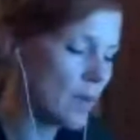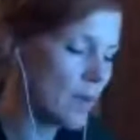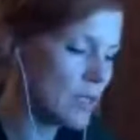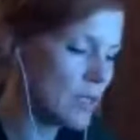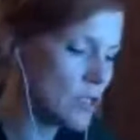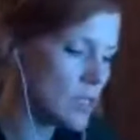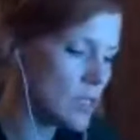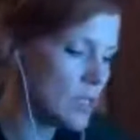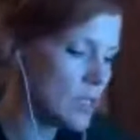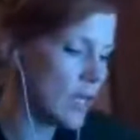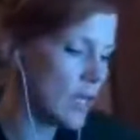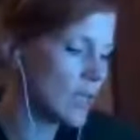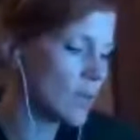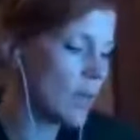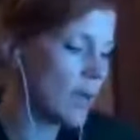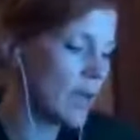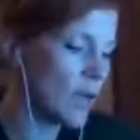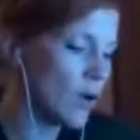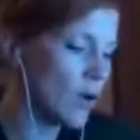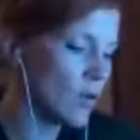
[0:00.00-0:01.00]
I'm going to just
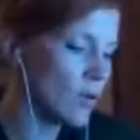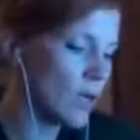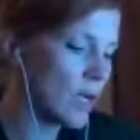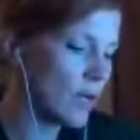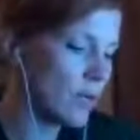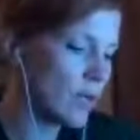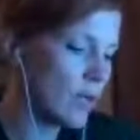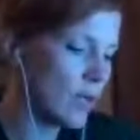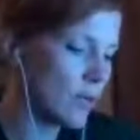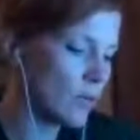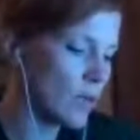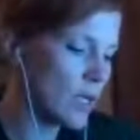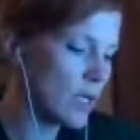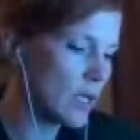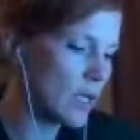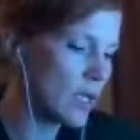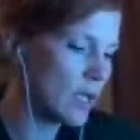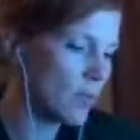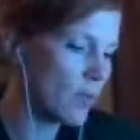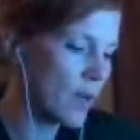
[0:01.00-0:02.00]
select my own, and then we
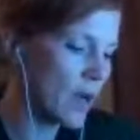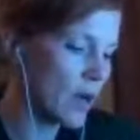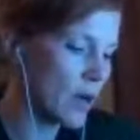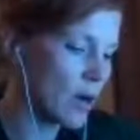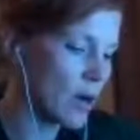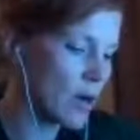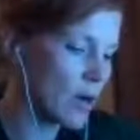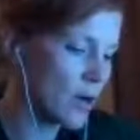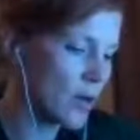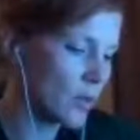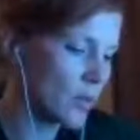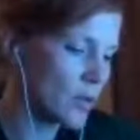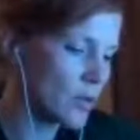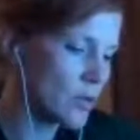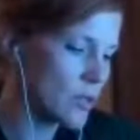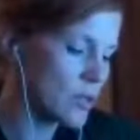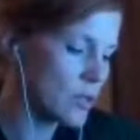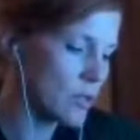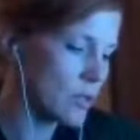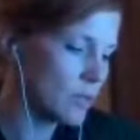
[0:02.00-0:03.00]
can compare our
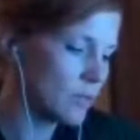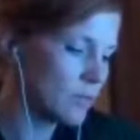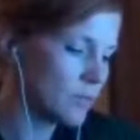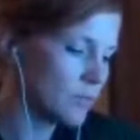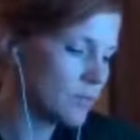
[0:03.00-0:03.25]
numbers.